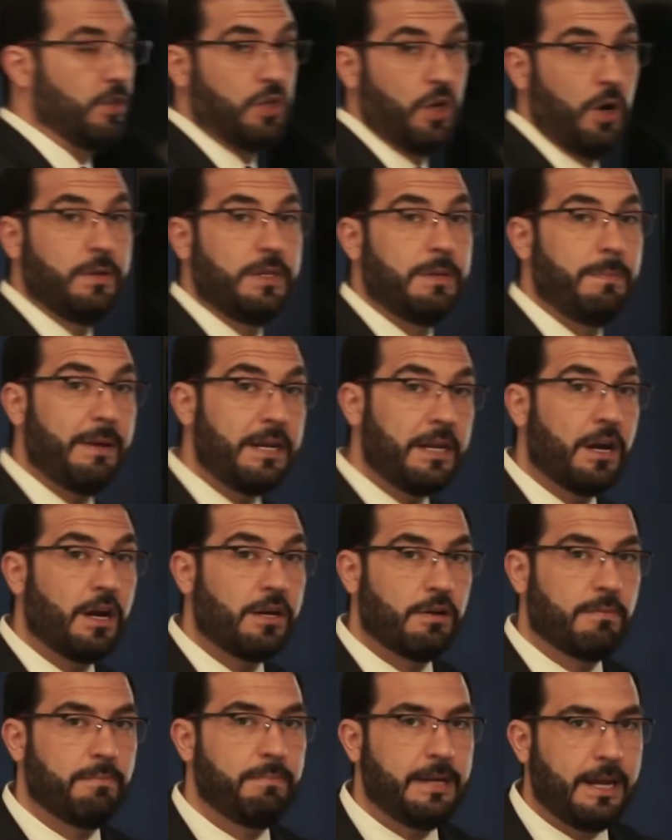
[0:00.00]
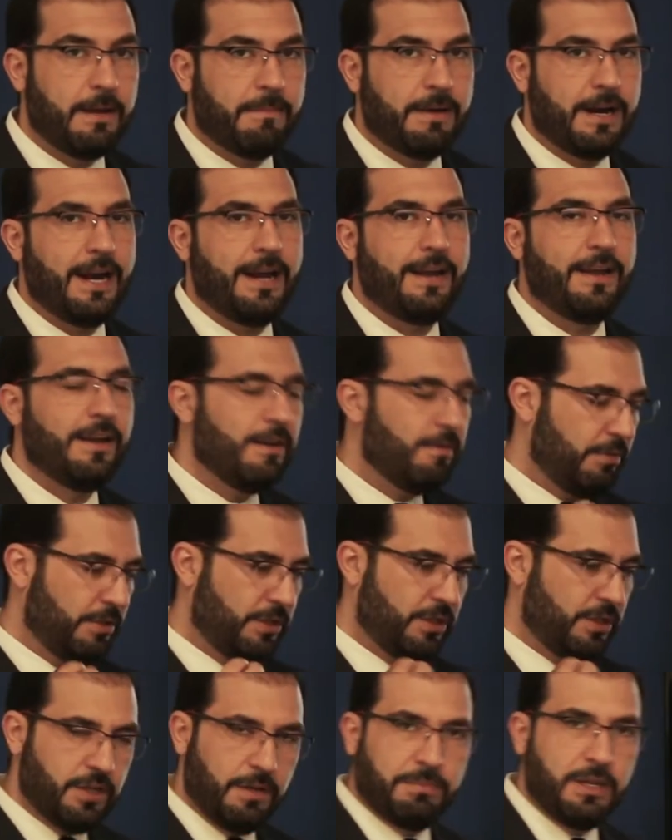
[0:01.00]
So depending on your BMI,
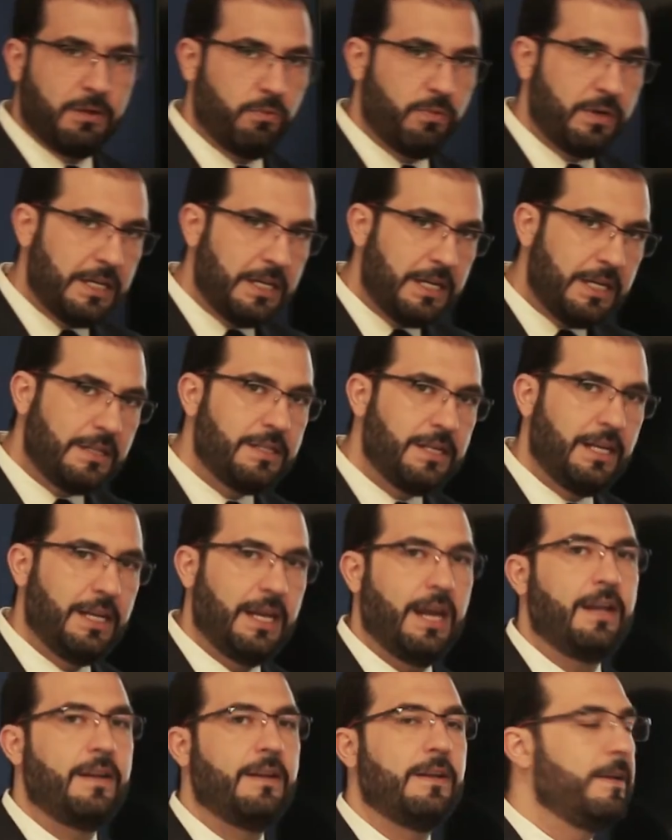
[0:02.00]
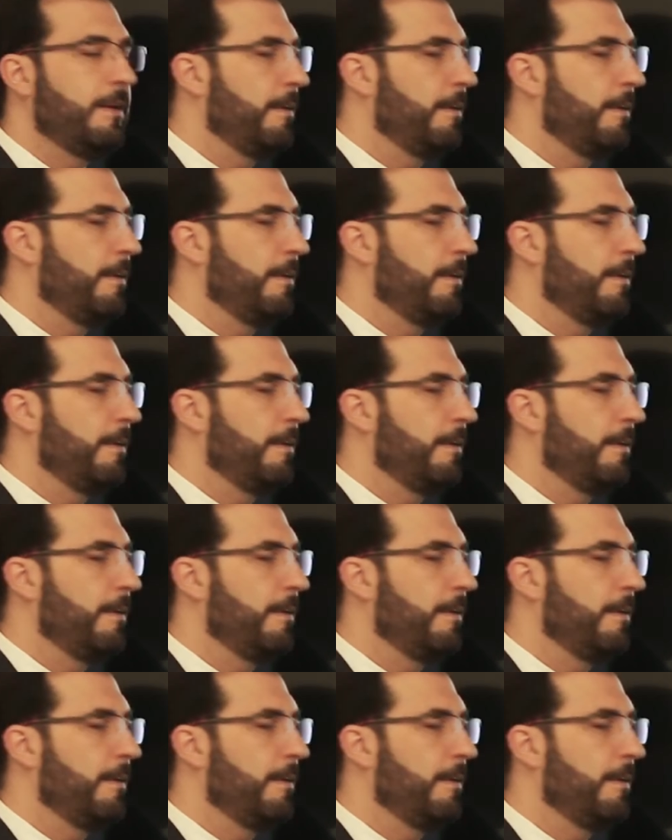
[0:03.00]
which is something we need to get,